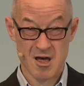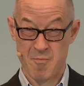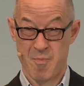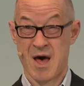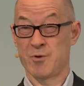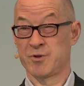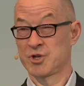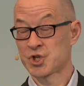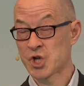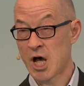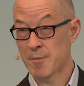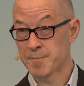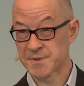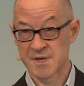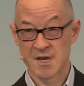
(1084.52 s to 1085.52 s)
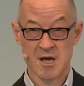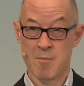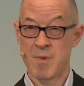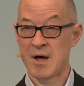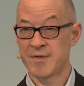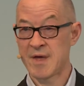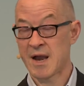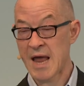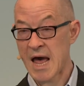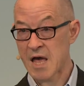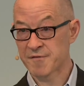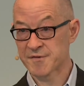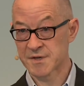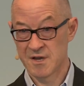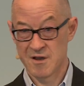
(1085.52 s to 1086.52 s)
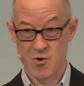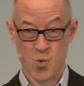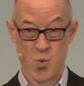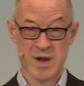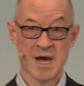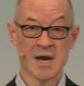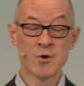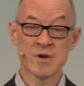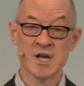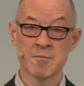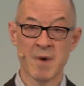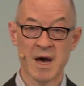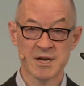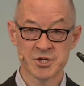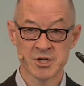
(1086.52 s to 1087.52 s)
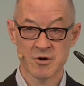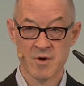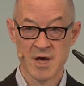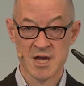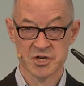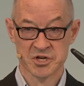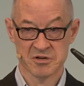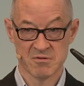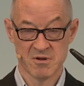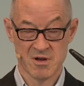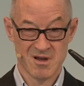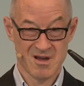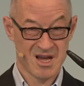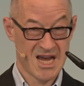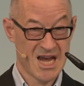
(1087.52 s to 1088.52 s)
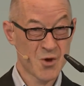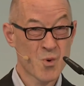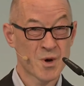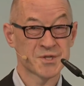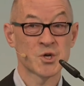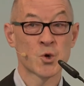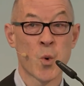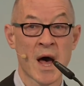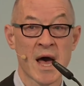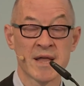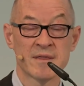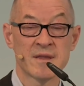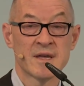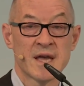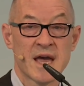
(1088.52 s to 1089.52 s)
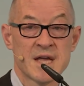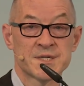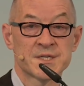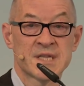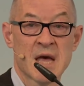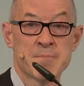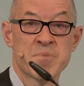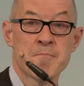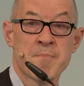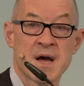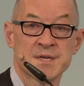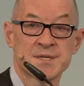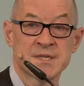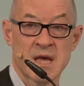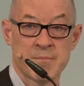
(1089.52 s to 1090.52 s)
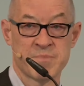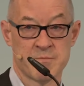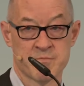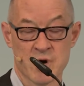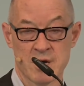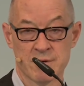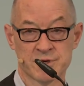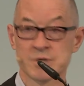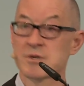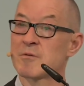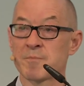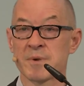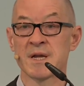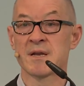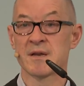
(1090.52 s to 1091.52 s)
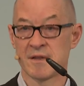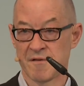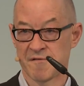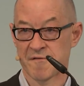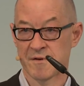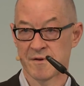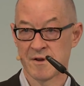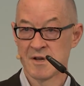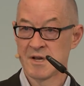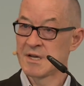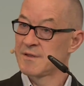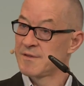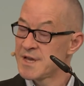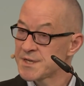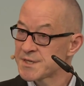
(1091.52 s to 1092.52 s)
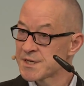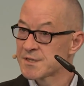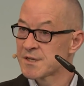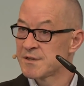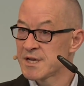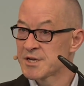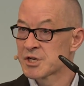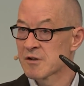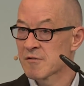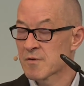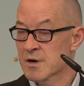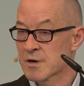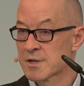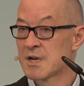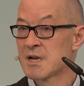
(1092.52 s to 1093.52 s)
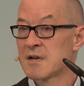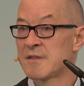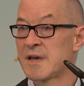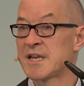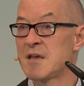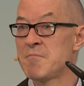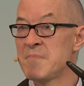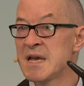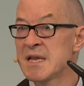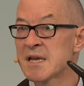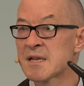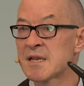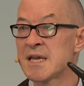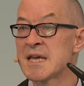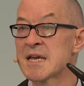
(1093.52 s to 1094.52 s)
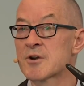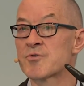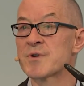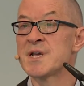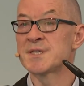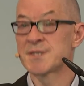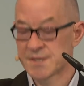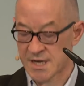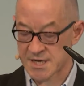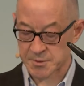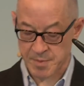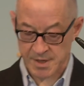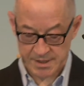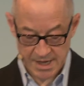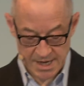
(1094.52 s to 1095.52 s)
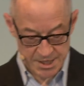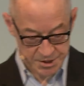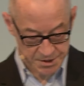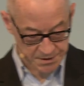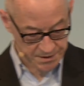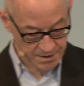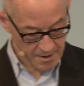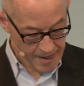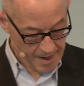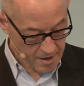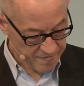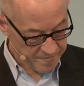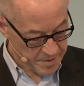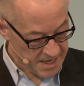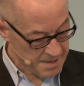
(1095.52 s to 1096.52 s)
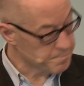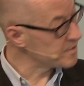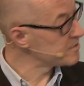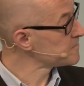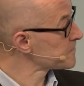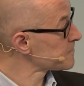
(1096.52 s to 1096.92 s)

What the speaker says: about jobs, about their lives. When I look at my generation, it was quite a step-by-step approach, completely different. This is the digital world that immediately increases expectations of people.